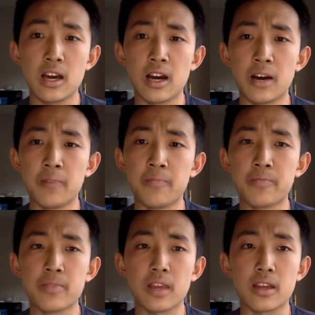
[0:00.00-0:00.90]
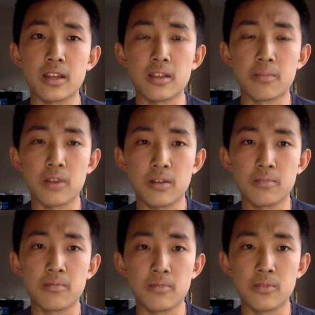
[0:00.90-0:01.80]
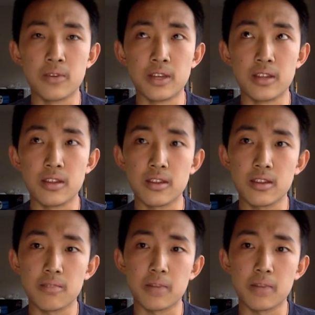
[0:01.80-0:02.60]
Um, I think the problem with